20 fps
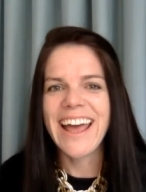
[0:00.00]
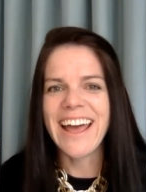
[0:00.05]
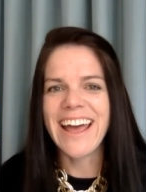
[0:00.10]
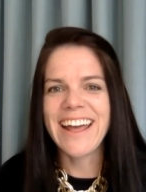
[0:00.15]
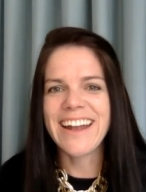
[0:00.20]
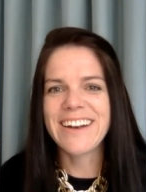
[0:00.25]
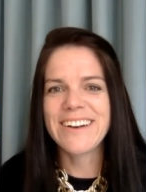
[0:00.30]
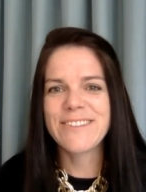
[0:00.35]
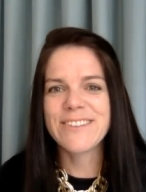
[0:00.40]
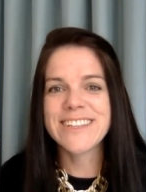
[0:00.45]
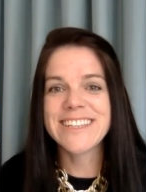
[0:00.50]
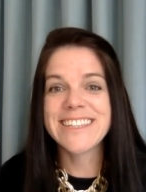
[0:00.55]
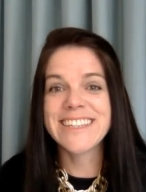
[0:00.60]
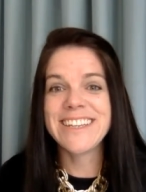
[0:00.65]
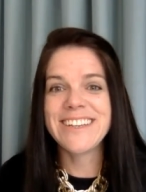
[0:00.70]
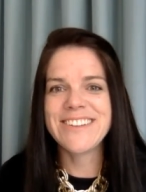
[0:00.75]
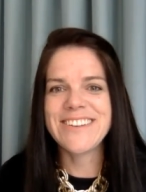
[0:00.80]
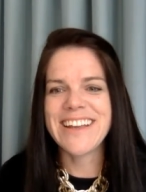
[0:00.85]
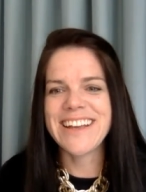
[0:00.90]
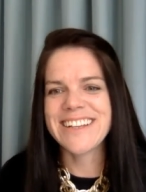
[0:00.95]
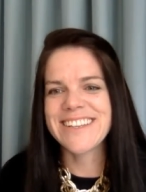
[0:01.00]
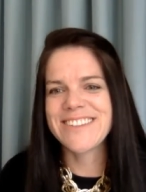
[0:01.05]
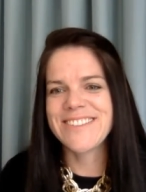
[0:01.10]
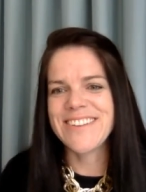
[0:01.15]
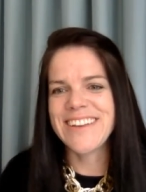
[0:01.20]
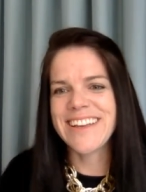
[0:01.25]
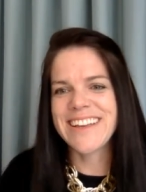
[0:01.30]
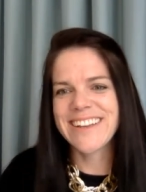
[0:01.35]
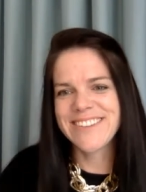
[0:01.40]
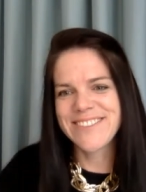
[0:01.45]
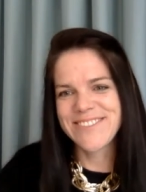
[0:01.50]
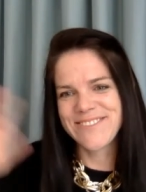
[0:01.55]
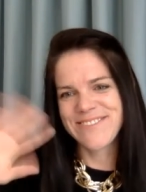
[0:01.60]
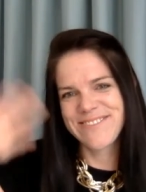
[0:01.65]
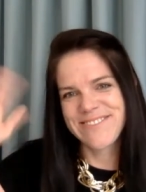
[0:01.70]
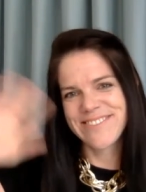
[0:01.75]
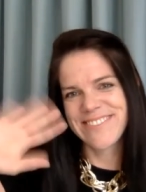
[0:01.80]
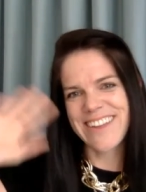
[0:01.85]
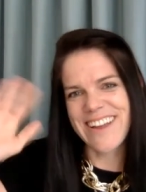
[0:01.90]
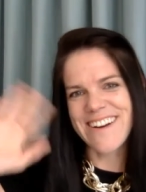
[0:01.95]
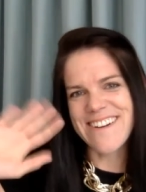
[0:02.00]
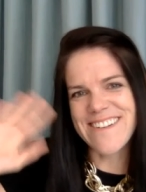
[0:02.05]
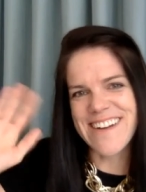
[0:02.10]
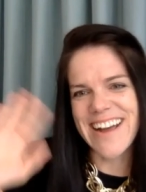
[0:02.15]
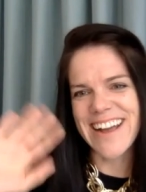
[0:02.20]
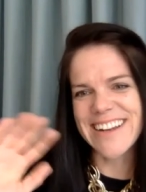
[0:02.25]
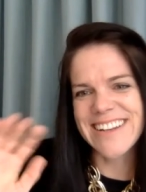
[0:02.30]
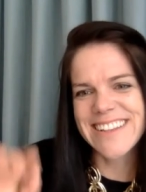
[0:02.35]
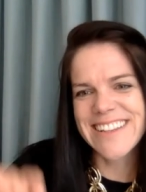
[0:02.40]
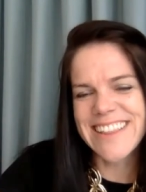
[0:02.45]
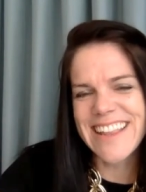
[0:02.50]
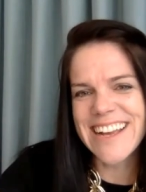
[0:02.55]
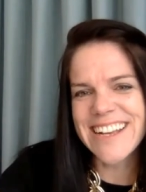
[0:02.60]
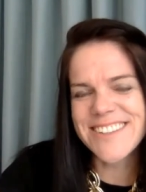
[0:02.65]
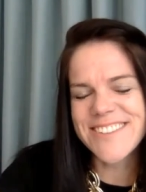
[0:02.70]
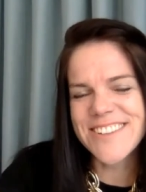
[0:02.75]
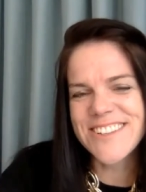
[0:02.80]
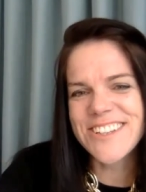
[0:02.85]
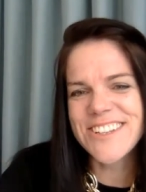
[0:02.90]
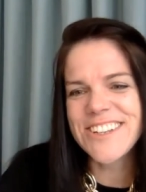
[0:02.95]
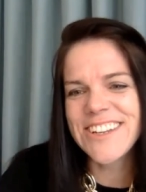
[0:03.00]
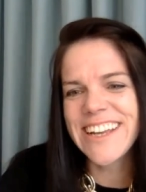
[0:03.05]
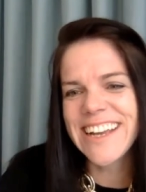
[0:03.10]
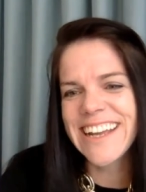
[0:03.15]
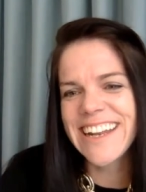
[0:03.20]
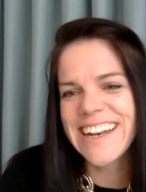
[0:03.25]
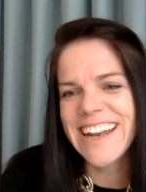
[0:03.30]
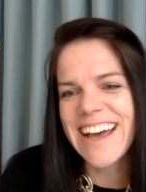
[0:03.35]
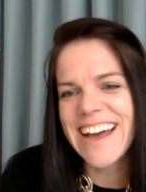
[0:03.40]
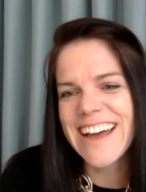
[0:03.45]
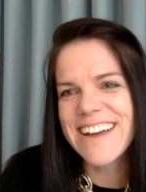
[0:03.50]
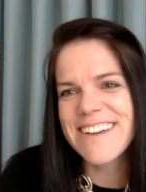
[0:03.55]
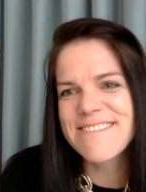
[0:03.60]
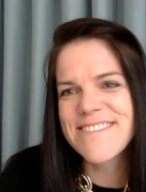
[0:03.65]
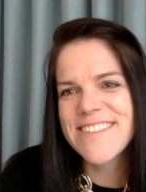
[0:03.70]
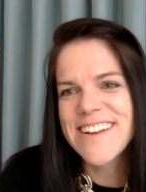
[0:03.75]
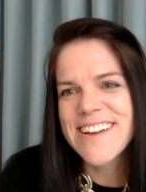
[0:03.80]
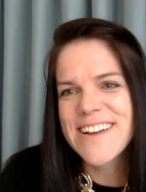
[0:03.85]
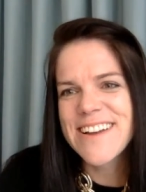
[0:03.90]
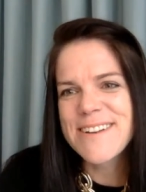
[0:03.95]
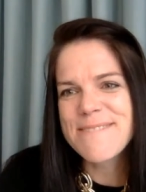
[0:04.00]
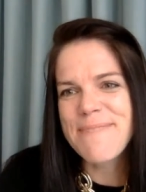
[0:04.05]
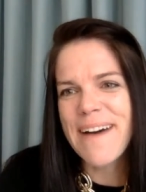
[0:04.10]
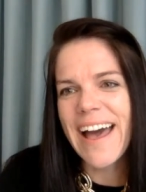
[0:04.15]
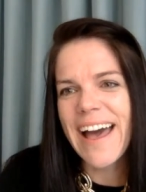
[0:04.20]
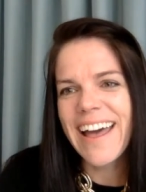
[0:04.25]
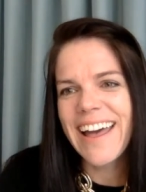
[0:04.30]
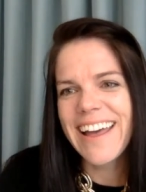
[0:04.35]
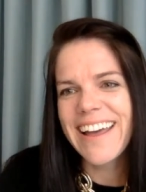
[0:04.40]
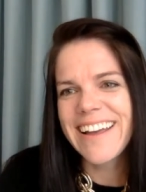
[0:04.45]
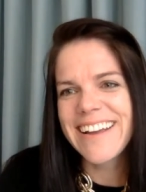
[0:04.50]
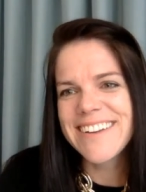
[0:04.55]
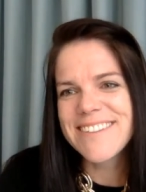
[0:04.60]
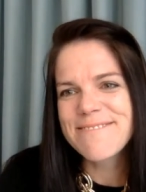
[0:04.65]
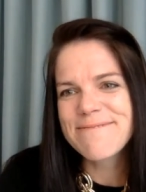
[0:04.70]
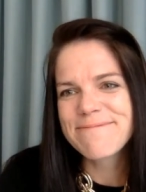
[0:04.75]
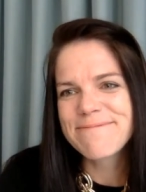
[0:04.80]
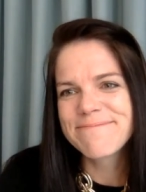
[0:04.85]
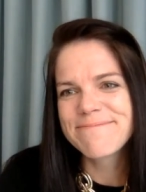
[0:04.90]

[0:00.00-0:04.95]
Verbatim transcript: and we'll see you next week. All right, thanks for tuning in live. Bye.